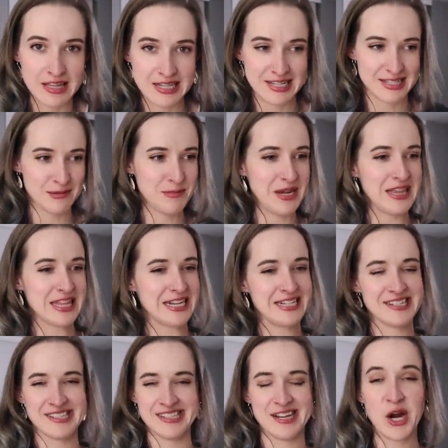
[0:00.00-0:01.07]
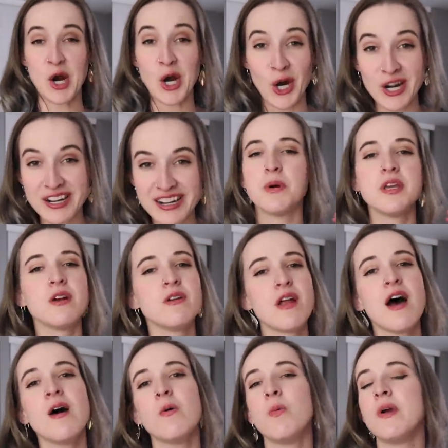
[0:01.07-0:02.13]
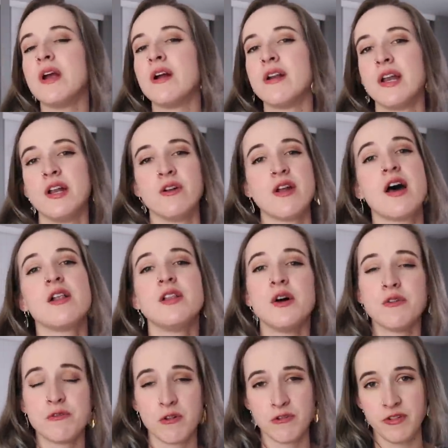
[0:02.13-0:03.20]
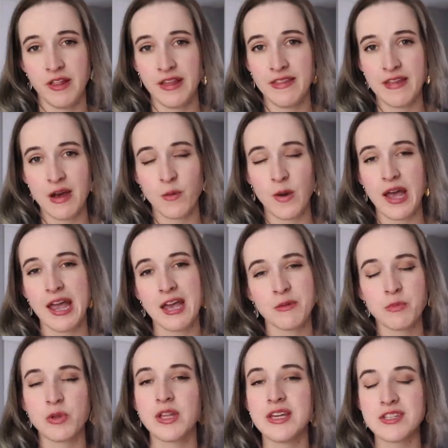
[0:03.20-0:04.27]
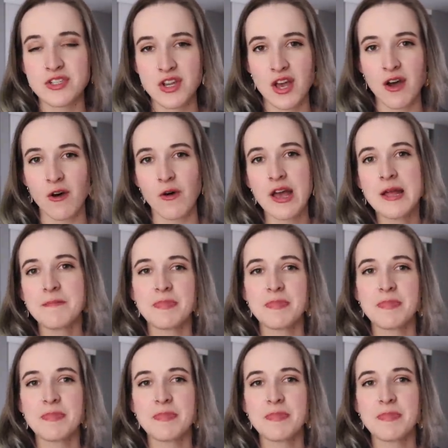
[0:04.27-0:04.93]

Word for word: That doesn't mean that it doesn't hurt, but you're not weird and you're not alone for feeling that way and please know